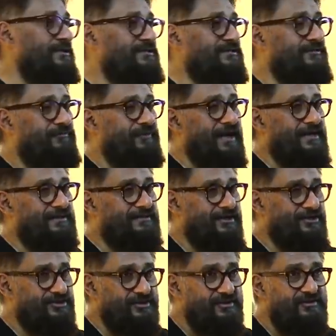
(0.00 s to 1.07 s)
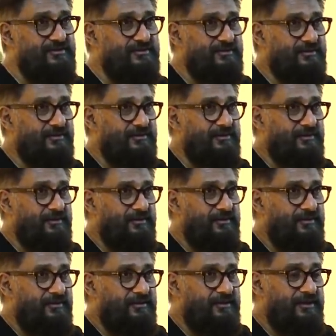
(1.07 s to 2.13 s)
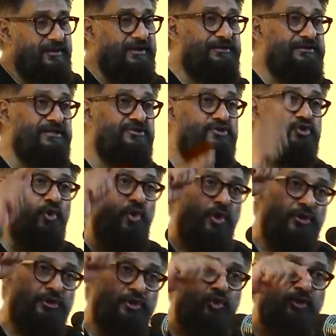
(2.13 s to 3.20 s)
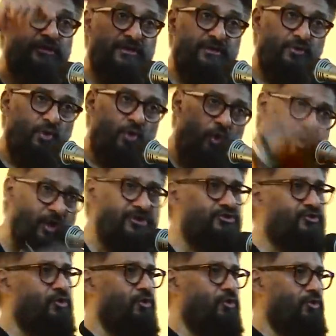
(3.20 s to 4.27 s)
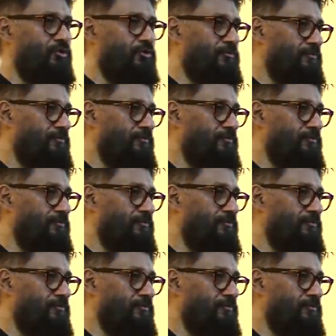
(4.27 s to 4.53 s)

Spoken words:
civilization, it is your duty also